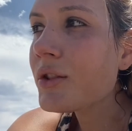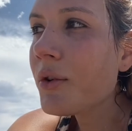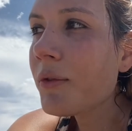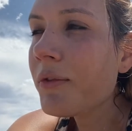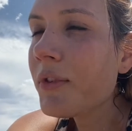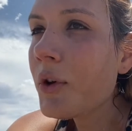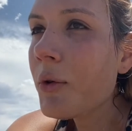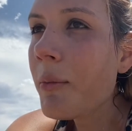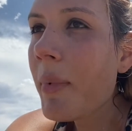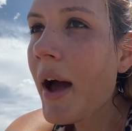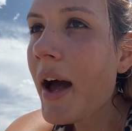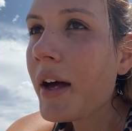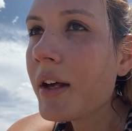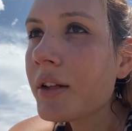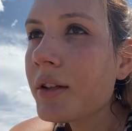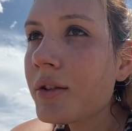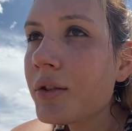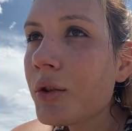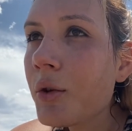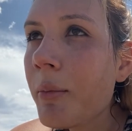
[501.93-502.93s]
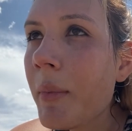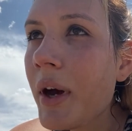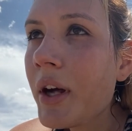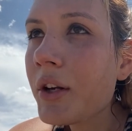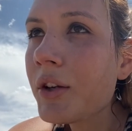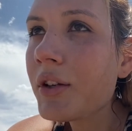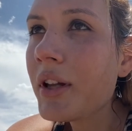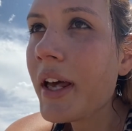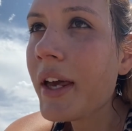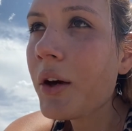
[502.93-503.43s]
Don't feel bad no
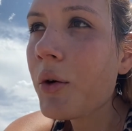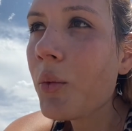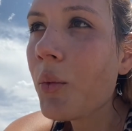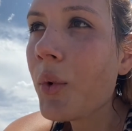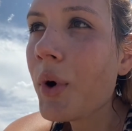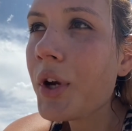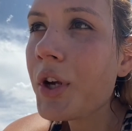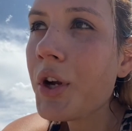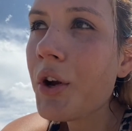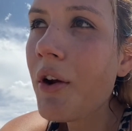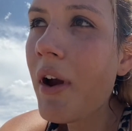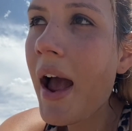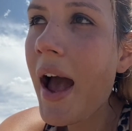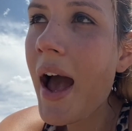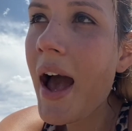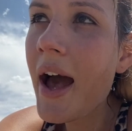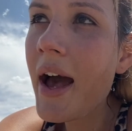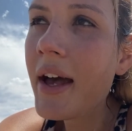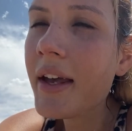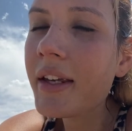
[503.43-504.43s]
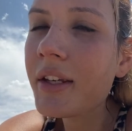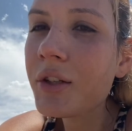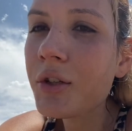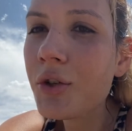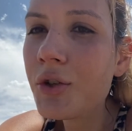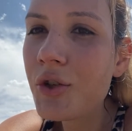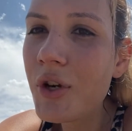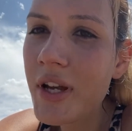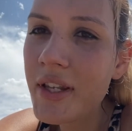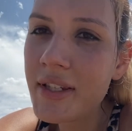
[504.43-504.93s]
matter like where you're at in
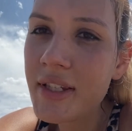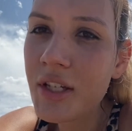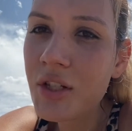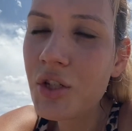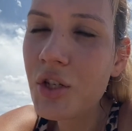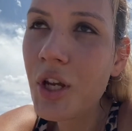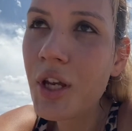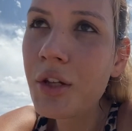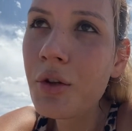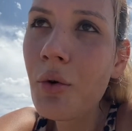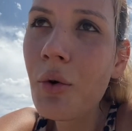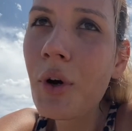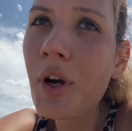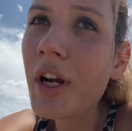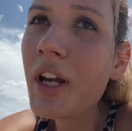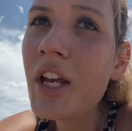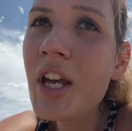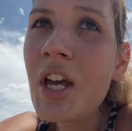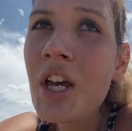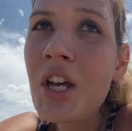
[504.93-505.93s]
your transition, or